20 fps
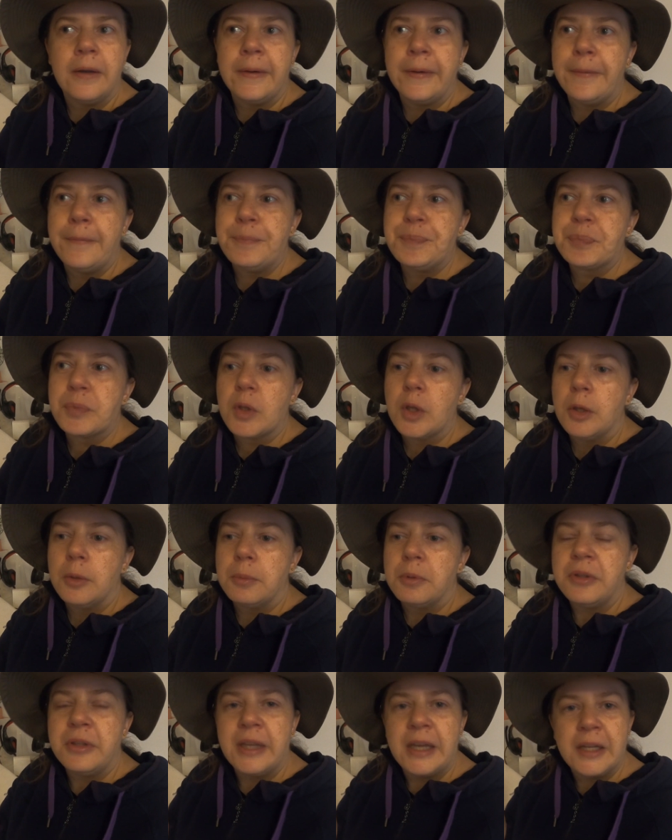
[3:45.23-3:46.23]
Um,
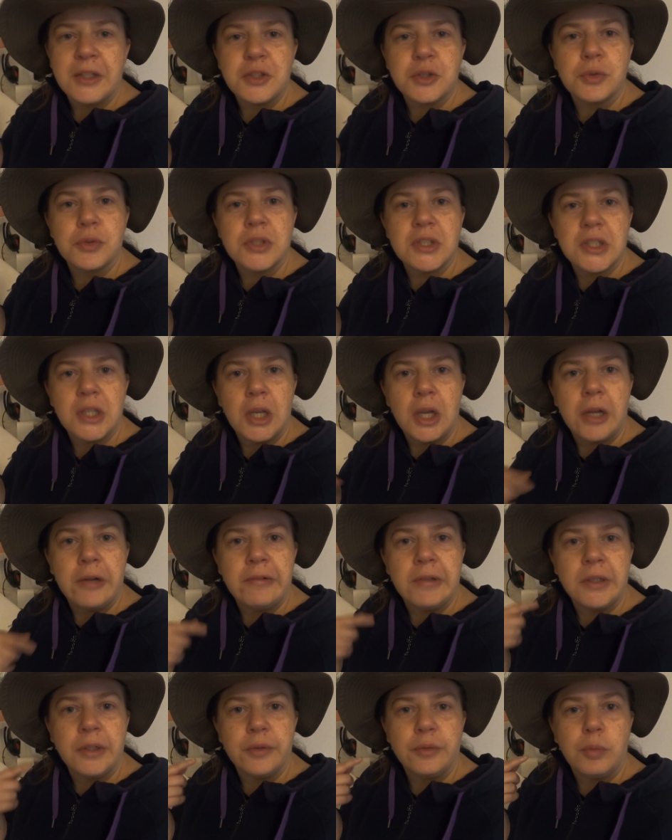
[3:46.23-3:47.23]
but the actual
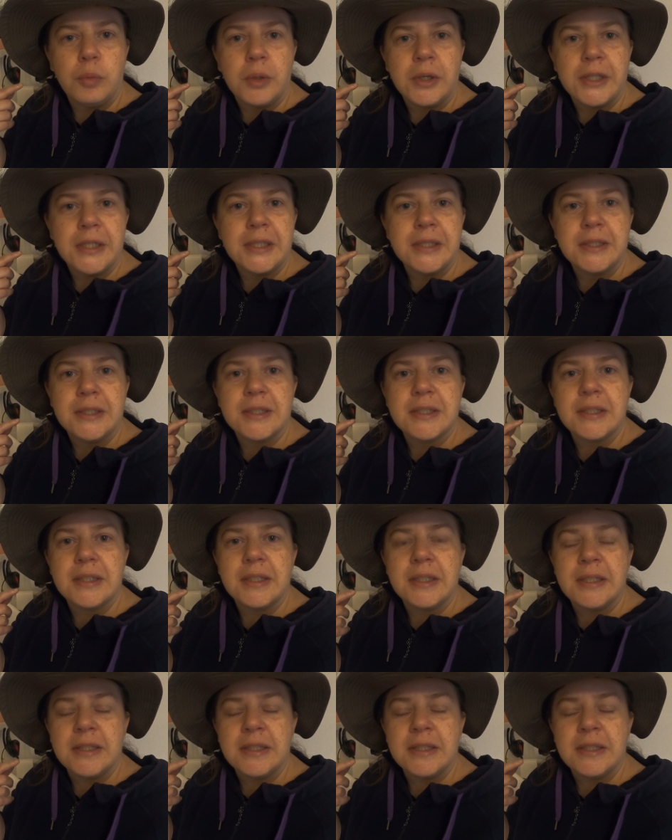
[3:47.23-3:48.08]
slurring of words